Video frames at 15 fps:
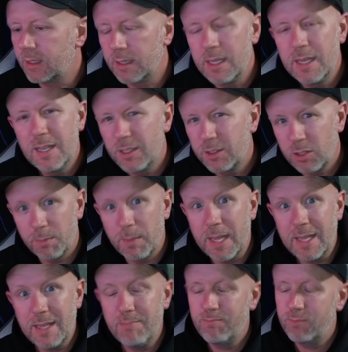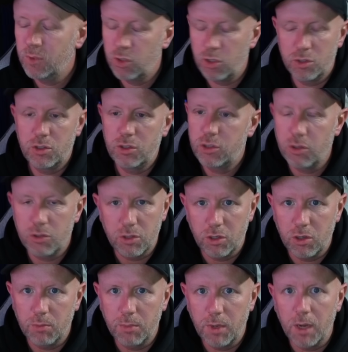and to me, just doesn't come